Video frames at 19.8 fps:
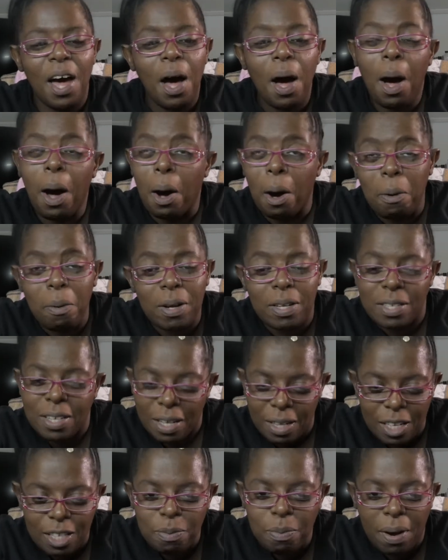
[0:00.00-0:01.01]
I always say
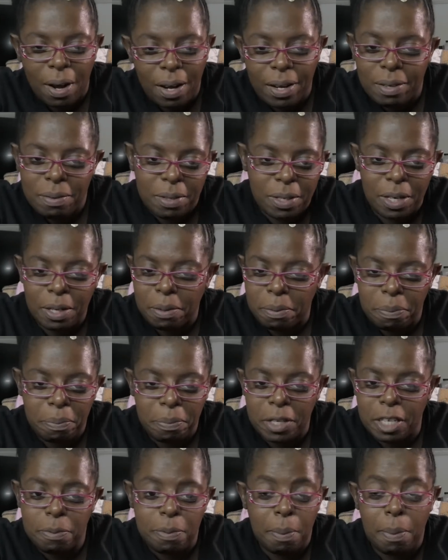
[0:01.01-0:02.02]
that's why, you know,
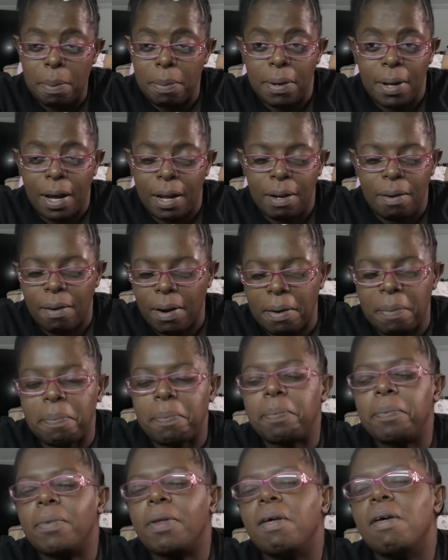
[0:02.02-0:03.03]
he's my baby daddy, right?
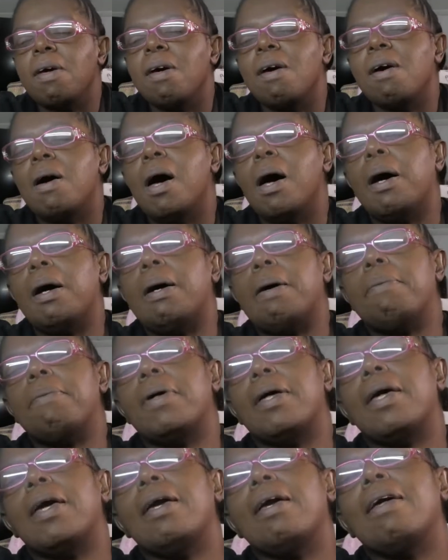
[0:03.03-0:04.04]
Um,
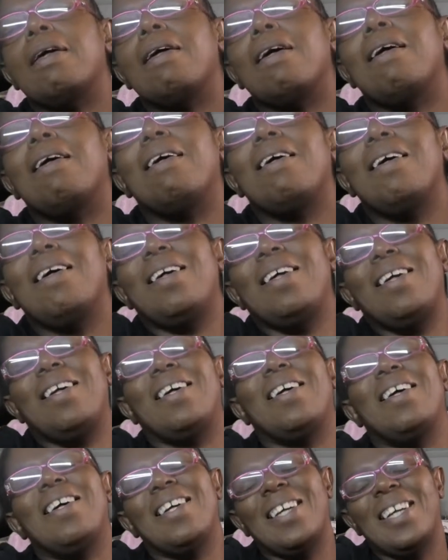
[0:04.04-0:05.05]
he,
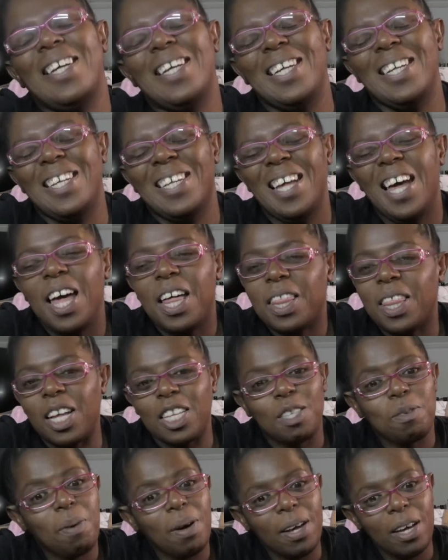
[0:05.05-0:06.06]

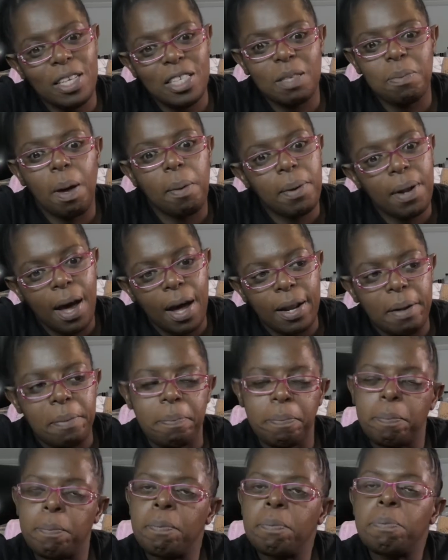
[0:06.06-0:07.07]
that's why he's the baby daddy.
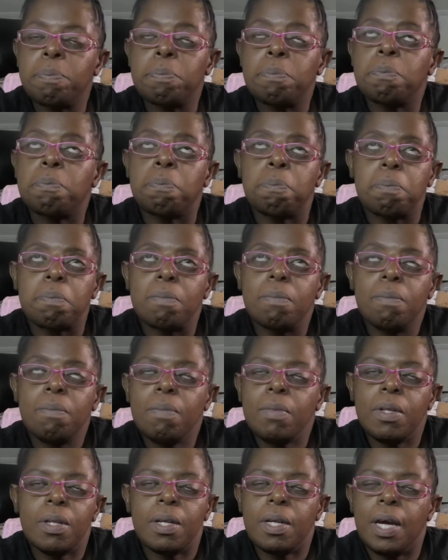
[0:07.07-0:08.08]

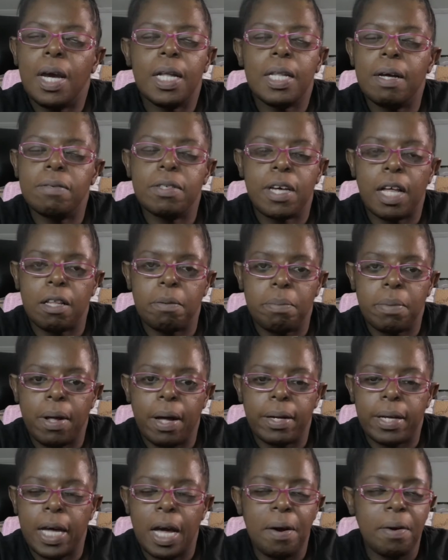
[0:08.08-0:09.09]
He loves the color
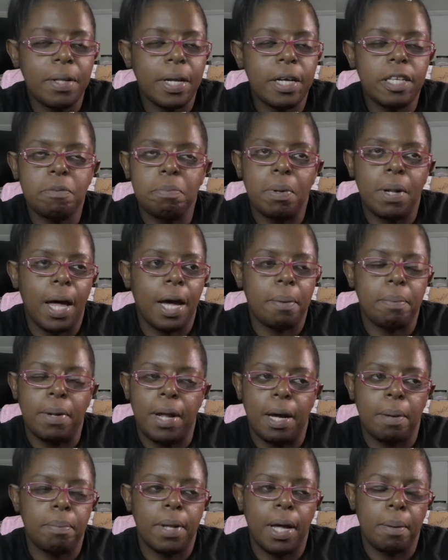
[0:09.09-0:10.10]
black. Everything is black,
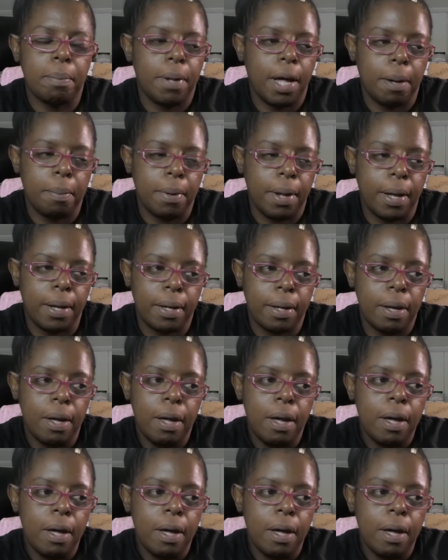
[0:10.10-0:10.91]
black, black, black, black.